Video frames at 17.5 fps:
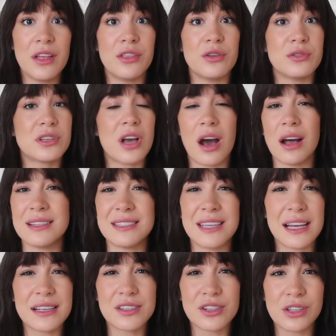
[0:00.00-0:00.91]
Those
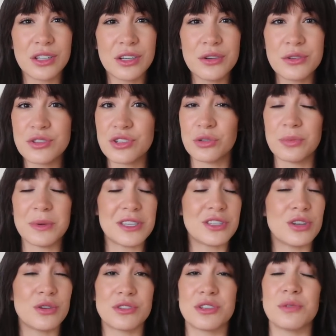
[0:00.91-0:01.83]
context clues, you'll be
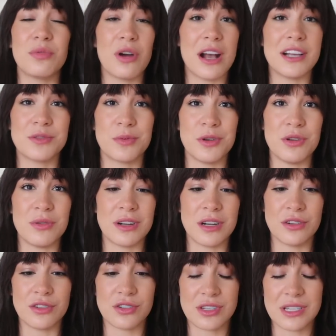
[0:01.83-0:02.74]
so surprised what you can
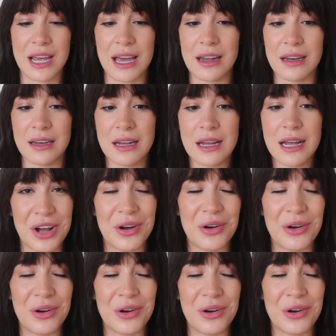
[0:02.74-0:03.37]
understand.